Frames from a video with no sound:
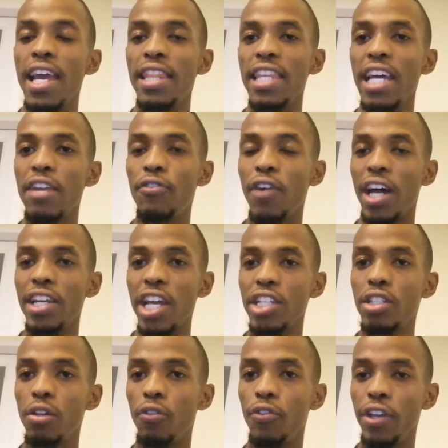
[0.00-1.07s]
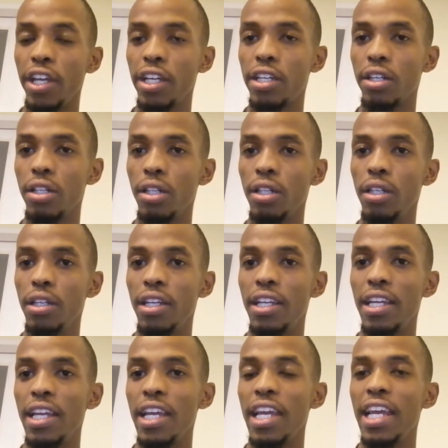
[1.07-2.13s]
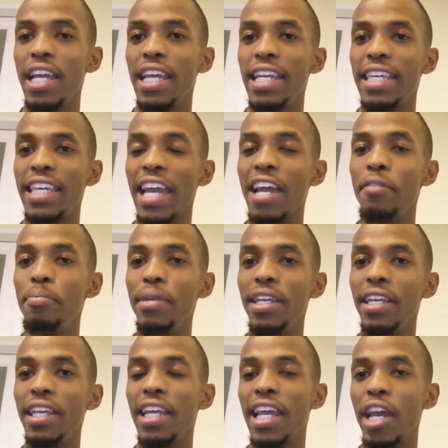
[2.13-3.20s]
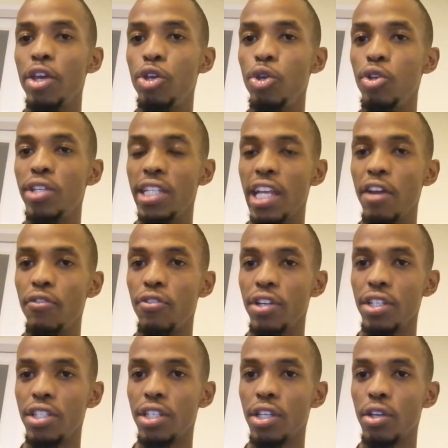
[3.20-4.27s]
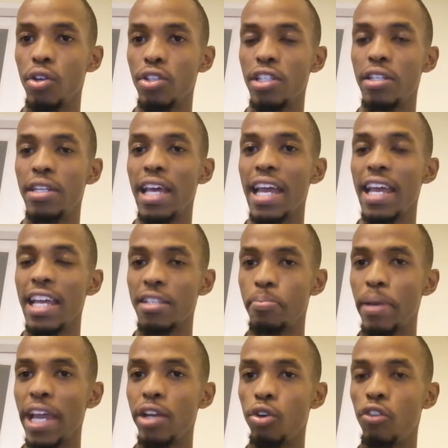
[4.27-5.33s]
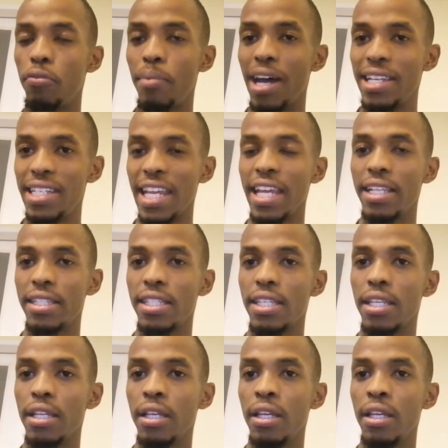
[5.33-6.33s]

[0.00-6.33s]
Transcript: And that financial vehicle gave me a huge leverage because it has paid off my debt.